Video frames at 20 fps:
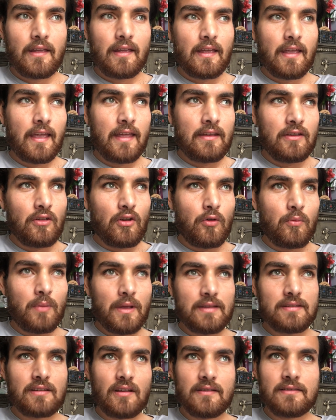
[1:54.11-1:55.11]
And
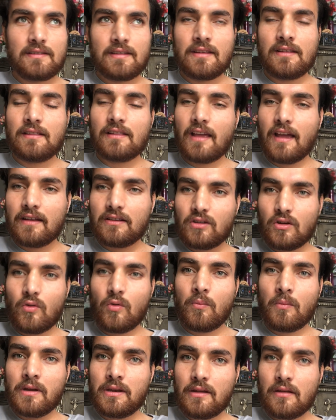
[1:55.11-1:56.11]
based on seeing that
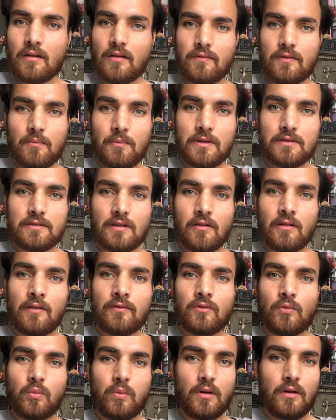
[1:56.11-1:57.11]
many governments around
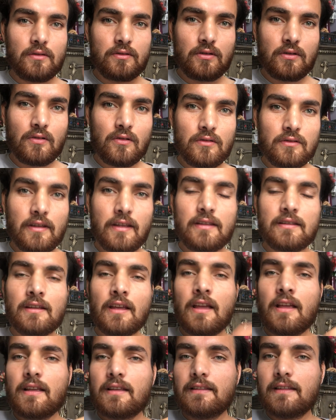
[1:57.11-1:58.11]
the world
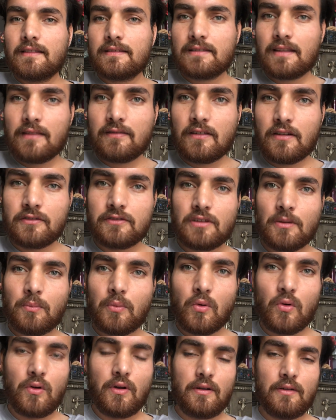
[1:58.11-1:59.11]
they sent their
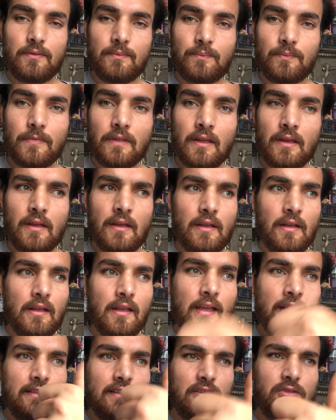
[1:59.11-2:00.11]
support.
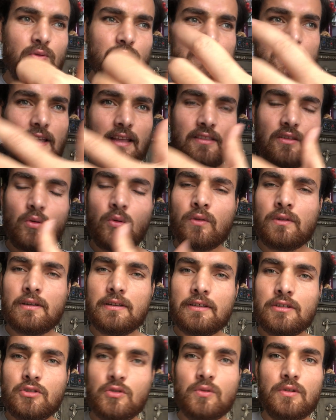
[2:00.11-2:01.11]
And this was not the
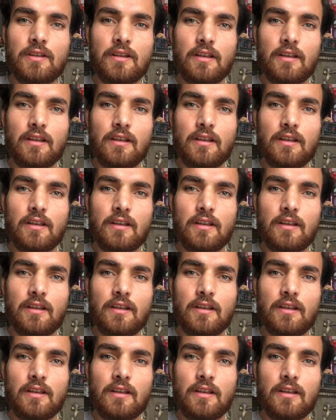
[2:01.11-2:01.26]
only issue he